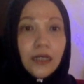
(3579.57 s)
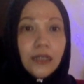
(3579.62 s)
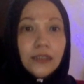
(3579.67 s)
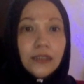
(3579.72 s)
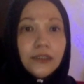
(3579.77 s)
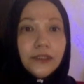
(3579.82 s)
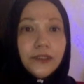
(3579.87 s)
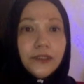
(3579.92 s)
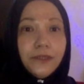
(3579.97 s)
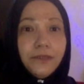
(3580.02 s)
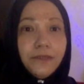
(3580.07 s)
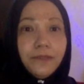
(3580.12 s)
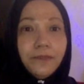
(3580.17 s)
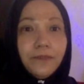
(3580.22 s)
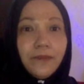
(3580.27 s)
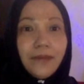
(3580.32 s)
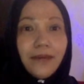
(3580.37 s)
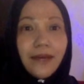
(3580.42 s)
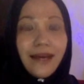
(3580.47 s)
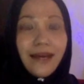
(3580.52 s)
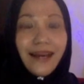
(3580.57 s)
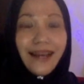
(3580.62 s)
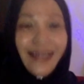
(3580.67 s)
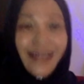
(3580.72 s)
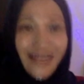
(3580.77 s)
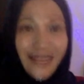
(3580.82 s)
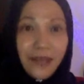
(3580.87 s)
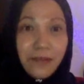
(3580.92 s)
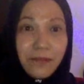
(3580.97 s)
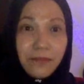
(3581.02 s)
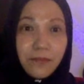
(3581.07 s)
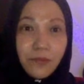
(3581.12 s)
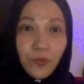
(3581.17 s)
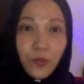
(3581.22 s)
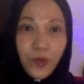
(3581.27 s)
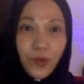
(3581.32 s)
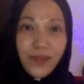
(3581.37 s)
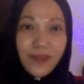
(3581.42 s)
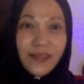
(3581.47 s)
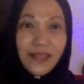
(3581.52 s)
Um, I am
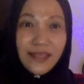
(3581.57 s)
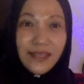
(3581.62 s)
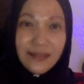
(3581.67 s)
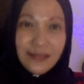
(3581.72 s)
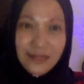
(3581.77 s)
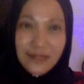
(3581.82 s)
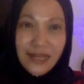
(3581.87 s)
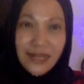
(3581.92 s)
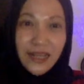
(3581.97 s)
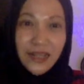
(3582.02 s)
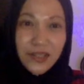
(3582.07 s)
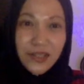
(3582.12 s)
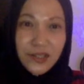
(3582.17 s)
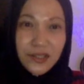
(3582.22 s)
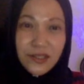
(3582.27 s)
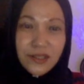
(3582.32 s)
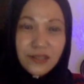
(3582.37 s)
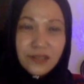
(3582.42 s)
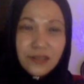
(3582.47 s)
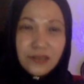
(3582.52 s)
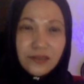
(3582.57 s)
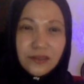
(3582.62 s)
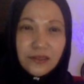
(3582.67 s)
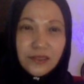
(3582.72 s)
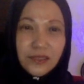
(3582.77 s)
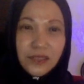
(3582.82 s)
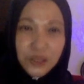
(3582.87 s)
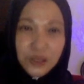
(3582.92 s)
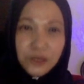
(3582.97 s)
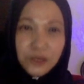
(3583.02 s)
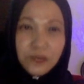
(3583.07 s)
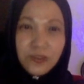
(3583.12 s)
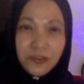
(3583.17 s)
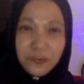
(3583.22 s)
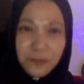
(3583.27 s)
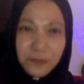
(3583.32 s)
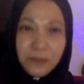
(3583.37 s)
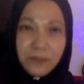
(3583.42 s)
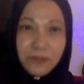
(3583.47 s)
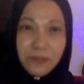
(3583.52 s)
with the international group
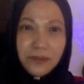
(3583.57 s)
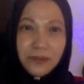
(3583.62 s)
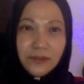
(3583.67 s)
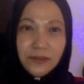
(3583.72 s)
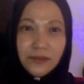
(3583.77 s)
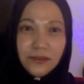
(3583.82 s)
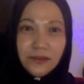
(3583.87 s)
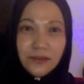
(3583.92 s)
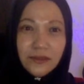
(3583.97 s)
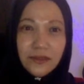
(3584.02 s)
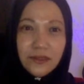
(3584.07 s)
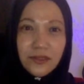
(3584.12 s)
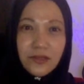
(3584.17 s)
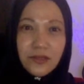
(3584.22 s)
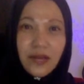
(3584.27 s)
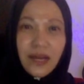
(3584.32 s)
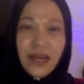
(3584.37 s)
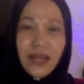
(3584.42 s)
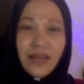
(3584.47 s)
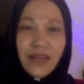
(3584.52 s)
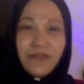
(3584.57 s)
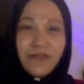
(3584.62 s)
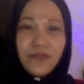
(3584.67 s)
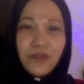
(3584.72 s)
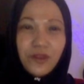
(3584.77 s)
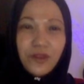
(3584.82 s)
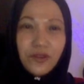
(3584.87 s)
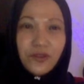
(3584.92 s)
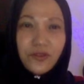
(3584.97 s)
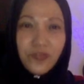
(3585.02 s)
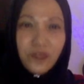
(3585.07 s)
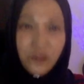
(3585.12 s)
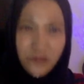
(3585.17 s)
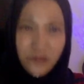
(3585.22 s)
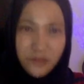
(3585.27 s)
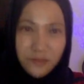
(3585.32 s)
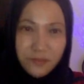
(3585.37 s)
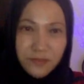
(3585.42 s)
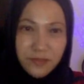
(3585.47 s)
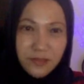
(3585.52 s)
of people. So I follow
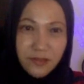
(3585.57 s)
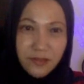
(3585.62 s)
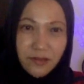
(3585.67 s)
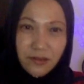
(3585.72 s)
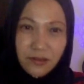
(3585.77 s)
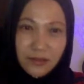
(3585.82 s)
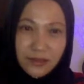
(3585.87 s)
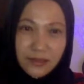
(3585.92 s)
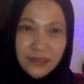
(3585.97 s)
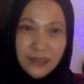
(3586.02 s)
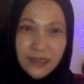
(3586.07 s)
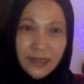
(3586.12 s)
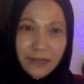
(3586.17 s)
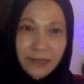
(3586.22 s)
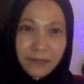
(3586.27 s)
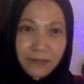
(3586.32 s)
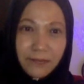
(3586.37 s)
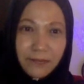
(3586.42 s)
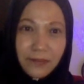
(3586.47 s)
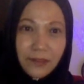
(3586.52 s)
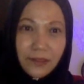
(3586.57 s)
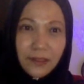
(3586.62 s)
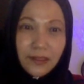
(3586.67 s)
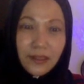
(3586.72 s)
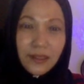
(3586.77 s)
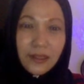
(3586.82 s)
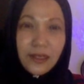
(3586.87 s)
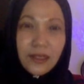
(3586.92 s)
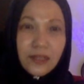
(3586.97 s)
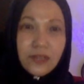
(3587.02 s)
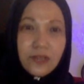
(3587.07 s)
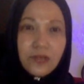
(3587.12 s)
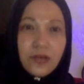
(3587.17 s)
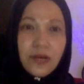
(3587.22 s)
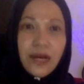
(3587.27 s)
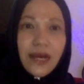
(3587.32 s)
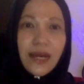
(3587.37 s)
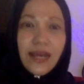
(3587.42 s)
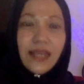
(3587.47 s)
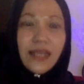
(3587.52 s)
forums all the time.
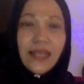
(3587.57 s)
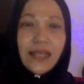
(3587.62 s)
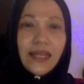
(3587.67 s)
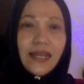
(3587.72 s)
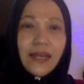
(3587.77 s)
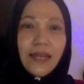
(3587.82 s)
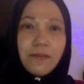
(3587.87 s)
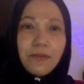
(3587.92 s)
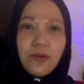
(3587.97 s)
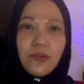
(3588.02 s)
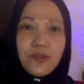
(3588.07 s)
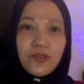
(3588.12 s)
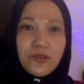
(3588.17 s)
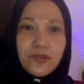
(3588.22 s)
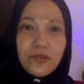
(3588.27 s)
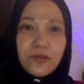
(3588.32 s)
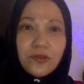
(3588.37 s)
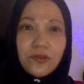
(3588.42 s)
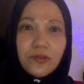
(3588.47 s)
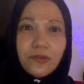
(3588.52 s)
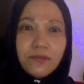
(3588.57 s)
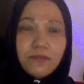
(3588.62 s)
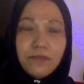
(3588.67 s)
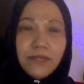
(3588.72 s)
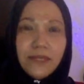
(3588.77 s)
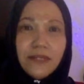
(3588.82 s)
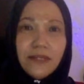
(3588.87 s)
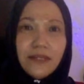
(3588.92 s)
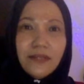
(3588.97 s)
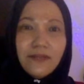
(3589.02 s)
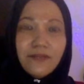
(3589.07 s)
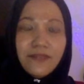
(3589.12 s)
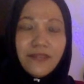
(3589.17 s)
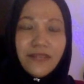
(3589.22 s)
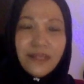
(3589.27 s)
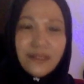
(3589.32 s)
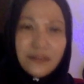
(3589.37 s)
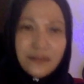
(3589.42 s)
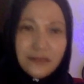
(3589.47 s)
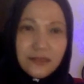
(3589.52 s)
So I am also being
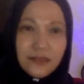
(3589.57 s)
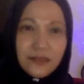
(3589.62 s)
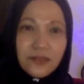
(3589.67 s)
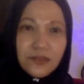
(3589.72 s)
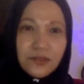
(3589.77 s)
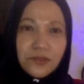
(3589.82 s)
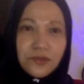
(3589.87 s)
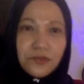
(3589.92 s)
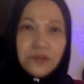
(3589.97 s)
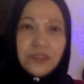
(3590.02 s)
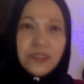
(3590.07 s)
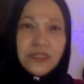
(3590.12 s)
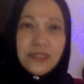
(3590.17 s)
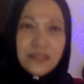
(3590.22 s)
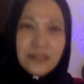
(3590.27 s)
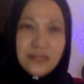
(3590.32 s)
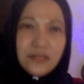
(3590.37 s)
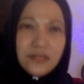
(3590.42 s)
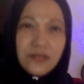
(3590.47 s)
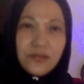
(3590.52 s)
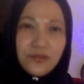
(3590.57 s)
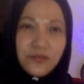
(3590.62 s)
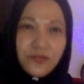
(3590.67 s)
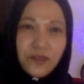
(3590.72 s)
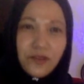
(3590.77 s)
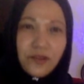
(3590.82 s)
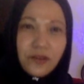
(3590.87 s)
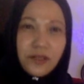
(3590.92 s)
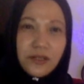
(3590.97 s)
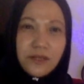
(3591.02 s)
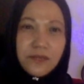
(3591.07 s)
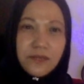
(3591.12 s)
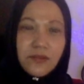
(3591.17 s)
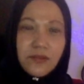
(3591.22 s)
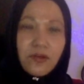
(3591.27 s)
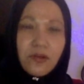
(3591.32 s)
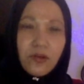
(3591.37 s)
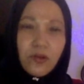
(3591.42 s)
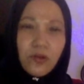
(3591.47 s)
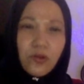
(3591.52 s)
invited to listen to forums
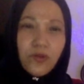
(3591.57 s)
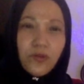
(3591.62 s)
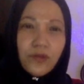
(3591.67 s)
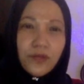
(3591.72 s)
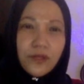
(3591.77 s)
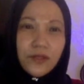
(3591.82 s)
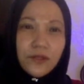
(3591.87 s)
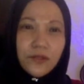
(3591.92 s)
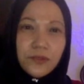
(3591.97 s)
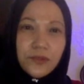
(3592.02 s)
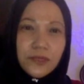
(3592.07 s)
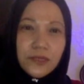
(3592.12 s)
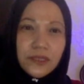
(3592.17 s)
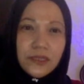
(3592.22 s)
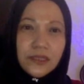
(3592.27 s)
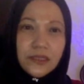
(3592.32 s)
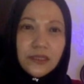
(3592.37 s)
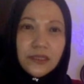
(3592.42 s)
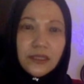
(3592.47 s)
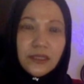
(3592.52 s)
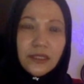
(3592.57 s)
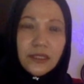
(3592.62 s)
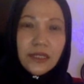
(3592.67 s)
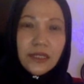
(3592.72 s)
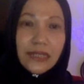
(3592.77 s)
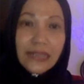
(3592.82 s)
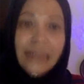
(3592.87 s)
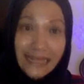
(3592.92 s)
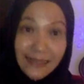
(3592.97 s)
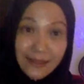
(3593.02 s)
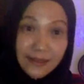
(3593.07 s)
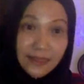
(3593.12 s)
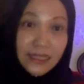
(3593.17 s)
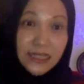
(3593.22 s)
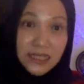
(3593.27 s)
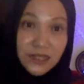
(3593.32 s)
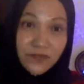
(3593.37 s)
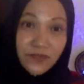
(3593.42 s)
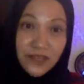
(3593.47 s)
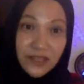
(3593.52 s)
all over the world in
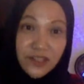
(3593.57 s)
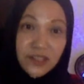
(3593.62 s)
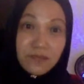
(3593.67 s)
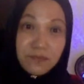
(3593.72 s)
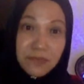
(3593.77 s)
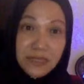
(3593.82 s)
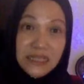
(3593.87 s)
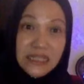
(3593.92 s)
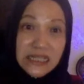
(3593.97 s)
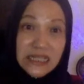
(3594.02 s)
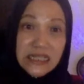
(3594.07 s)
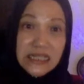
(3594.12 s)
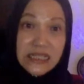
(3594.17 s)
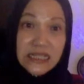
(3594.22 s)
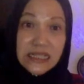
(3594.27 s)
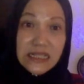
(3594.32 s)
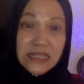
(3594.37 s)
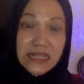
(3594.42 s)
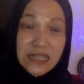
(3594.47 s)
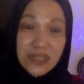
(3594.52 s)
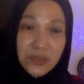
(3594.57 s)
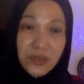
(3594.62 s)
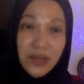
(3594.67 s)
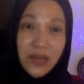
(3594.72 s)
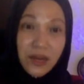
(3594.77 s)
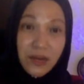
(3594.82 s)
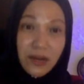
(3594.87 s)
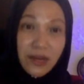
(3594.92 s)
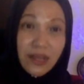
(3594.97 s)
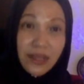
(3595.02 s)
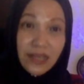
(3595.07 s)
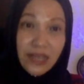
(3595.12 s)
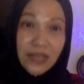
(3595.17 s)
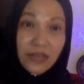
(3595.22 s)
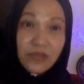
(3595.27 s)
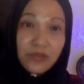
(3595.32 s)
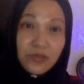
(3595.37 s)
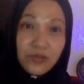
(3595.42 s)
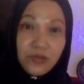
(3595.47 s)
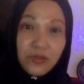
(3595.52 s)
this fashion business. That's how I
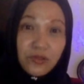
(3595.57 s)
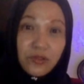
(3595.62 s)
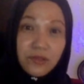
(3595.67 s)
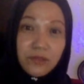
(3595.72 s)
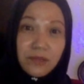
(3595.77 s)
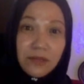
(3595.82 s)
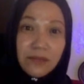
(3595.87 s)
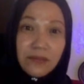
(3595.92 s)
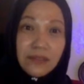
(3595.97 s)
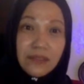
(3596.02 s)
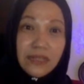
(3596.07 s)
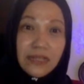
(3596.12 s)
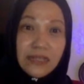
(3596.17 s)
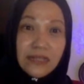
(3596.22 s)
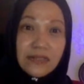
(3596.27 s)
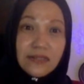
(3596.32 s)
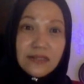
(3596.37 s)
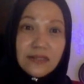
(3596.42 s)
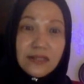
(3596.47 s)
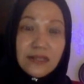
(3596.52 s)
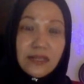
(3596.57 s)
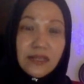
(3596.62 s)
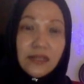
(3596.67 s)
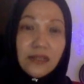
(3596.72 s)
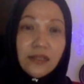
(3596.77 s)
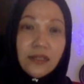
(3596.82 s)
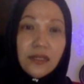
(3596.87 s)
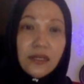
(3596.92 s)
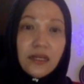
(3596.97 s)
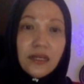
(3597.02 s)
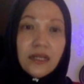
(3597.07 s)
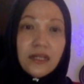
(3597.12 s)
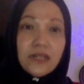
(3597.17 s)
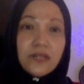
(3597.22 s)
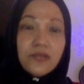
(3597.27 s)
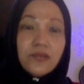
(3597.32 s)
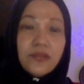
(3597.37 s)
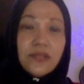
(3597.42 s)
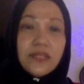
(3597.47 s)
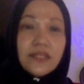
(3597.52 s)
get to know about the latest thing.
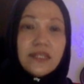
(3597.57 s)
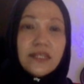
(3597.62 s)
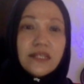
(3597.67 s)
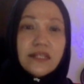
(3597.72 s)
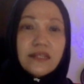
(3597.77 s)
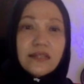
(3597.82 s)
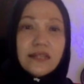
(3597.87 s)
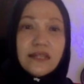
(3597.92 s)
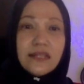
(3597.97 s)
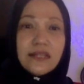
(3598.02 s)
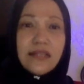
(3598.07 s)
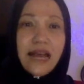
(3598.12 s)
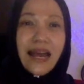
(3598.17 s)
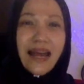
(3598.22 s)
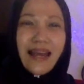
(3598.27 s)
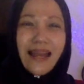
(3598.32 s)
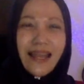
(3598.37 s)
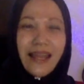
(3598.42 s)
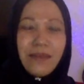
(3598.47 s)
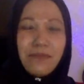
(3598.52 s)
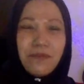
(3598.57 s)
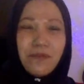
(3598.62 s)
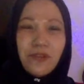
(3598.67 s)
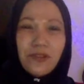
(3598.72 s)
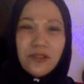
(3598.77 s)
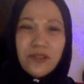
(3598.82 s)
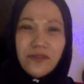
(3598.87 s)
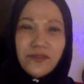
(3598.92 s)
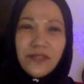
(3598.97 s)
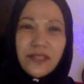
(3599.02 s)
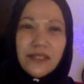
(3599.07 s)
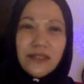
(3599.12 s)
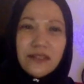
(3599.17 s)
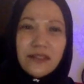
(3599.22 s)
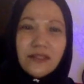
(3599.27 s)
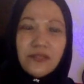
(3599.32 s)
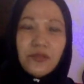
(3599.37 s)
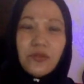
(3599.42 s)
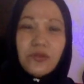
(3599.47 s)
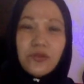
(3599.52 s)
So these are the things that I am
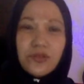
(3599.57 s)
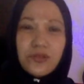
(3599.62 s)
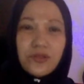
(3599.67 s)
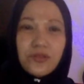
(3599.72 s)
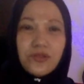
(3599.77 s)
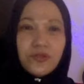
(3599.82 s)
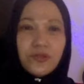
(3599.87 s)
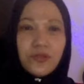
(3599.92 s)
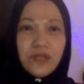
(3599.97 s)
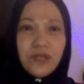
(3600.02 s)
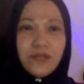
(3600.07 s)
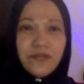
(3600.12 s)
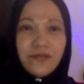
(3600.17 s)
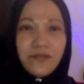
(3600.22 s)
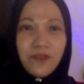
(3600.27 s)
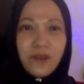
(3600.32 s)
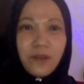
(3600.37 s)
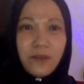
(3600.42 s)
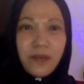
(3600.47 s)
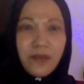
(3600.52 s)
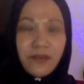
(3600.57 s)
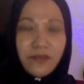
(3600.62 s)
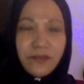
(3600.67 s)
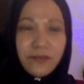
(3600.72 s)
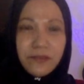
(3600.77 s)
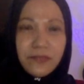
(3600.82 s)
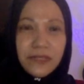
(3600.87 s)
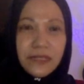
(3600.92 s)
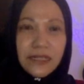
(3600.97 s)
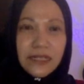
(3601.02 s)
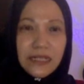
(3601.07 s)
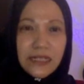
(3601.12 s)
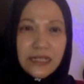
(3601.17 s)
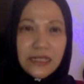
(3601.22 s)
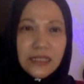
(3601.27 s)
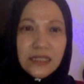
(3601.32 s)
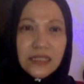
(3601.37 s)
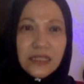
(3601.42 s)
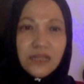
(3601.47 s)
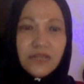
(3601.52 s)
motivated also to inform everybody here.